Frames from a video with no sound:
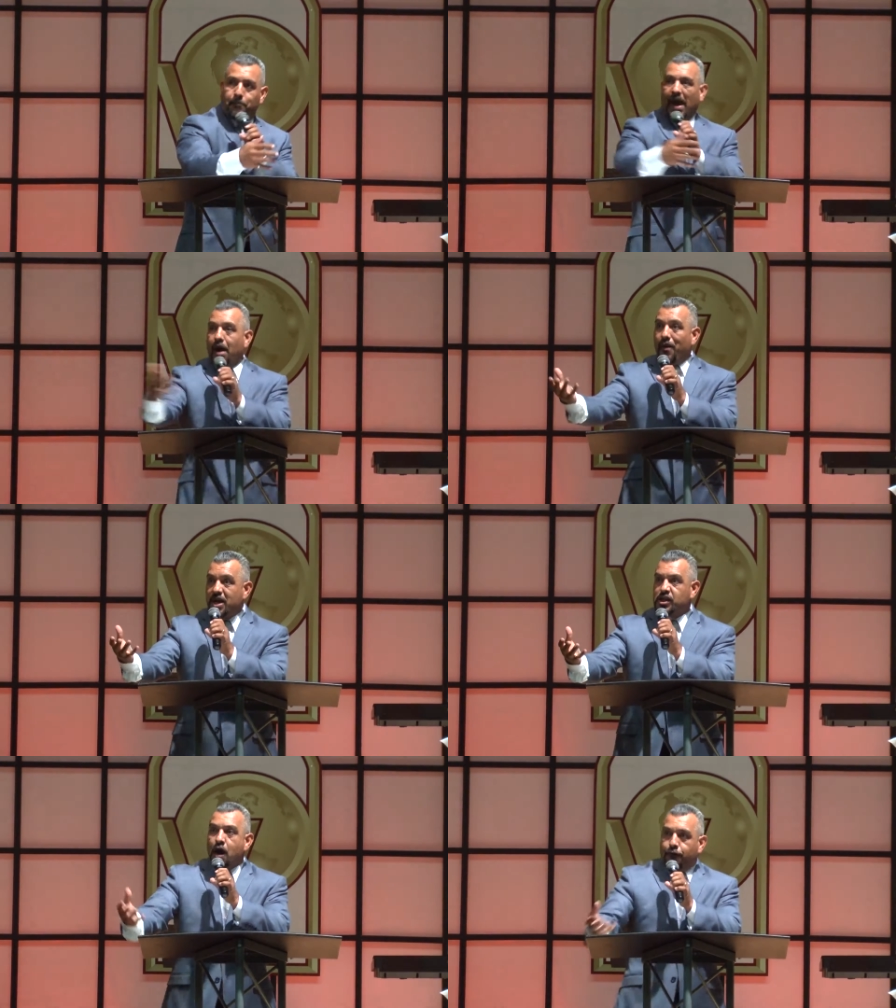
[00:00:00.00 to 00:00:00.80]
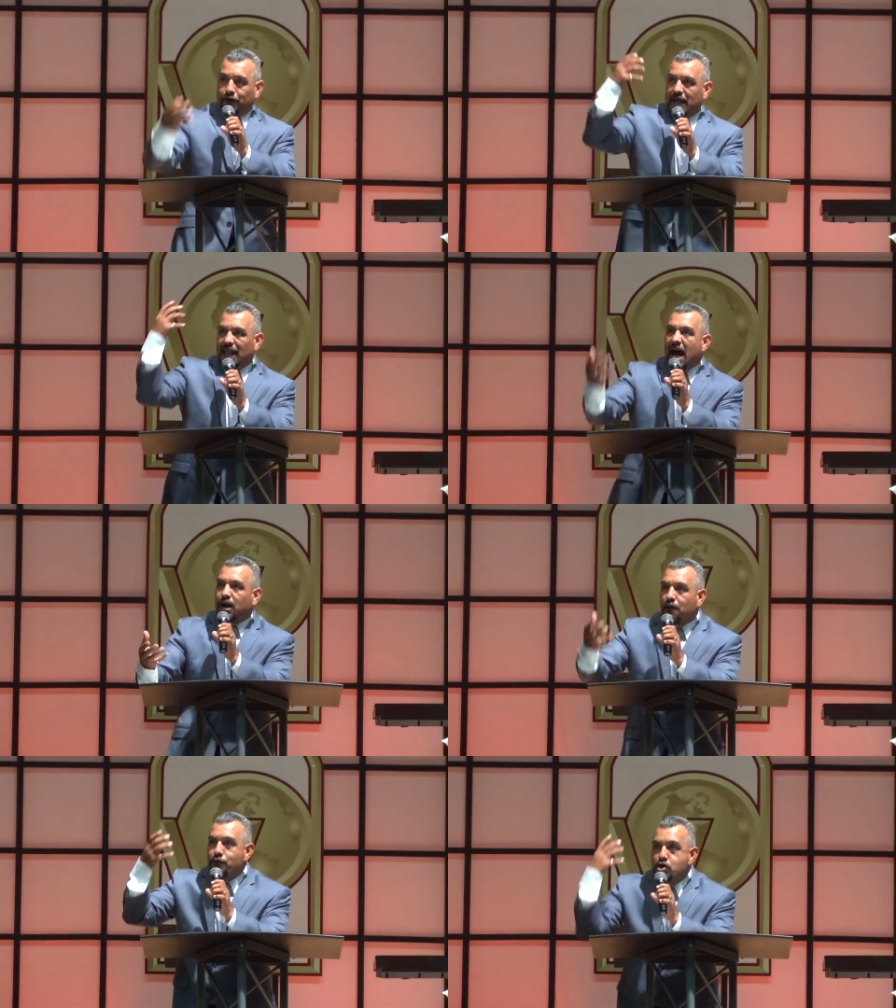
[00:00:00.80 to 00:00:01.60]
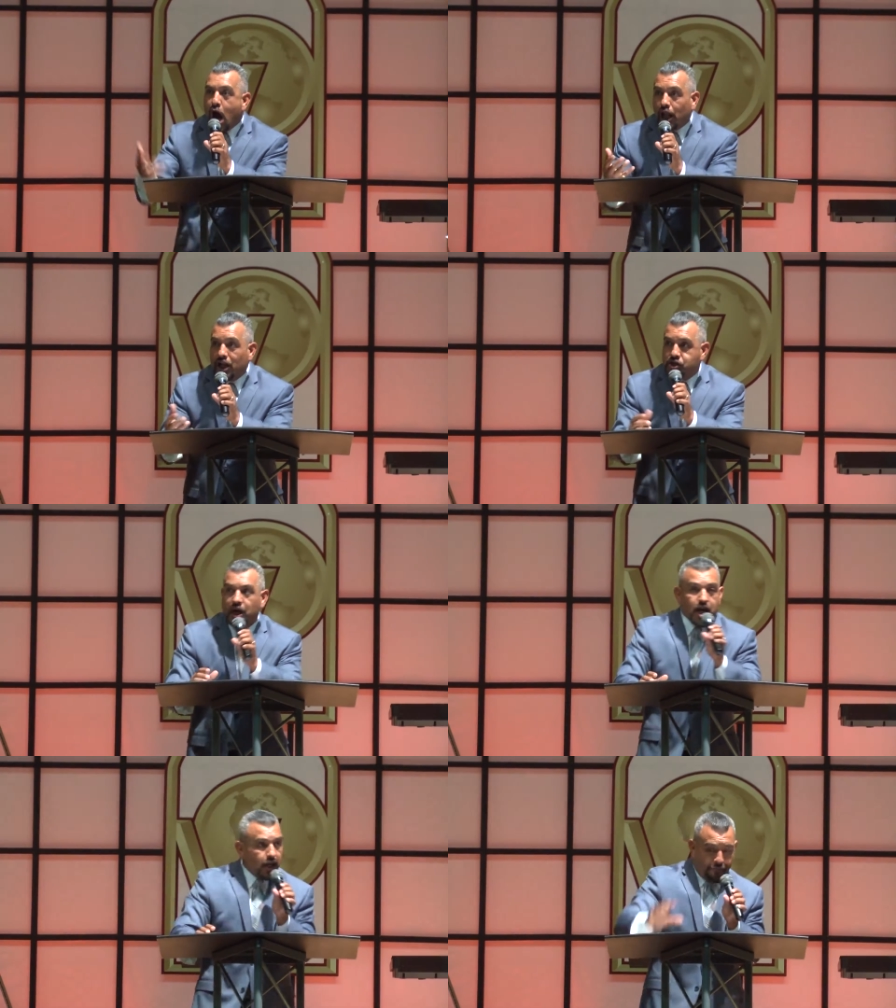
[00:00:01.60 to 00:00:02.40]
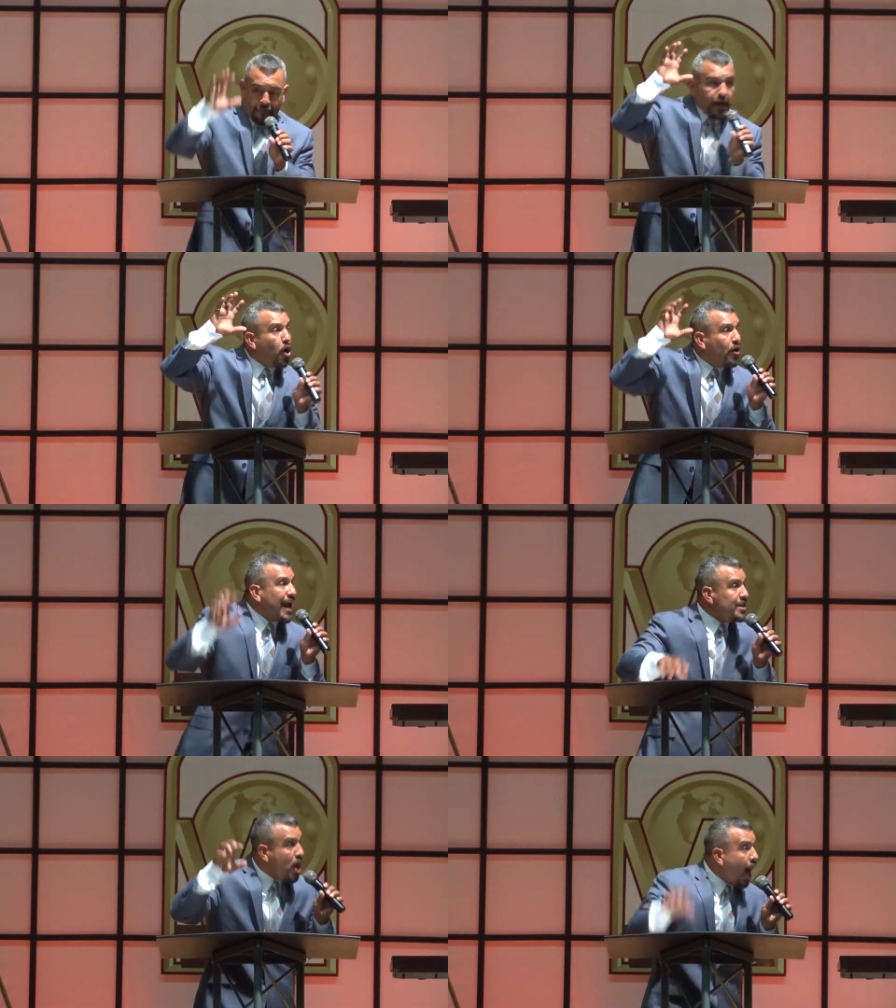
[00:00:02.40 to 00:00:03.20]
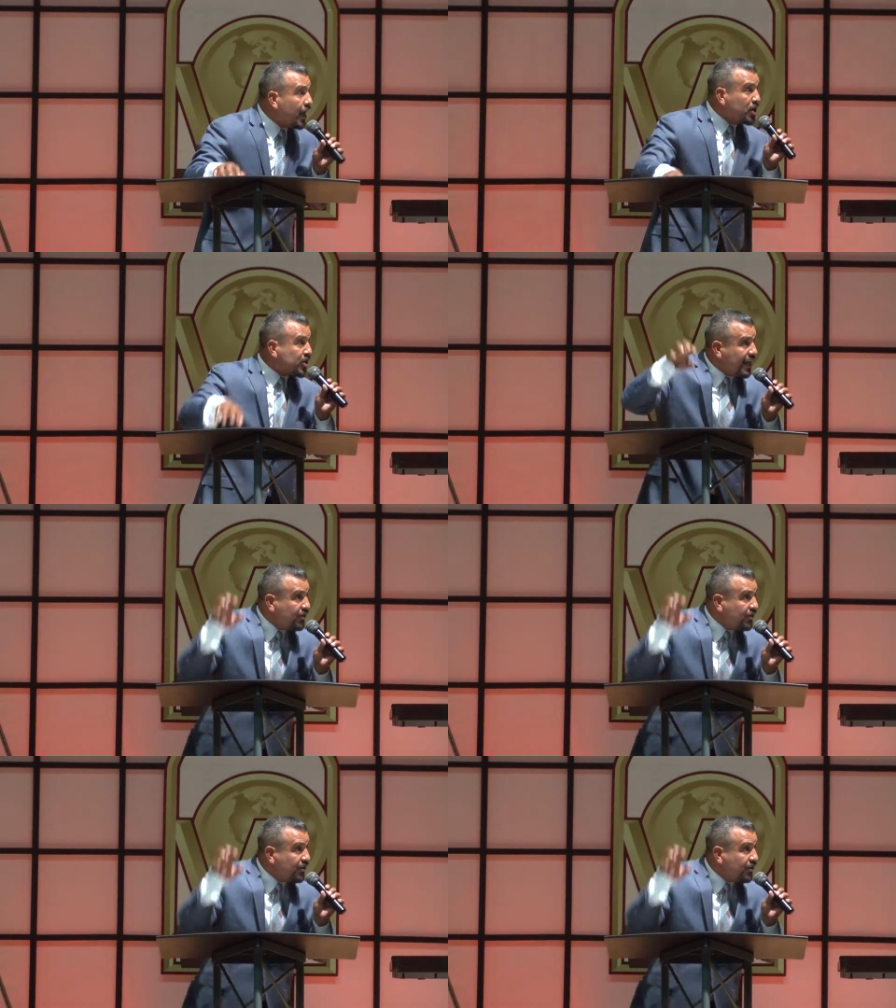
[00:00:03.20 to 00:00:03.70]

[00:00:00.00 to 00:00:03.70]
perish for the lack of knowledge. If we don't get get knowledge and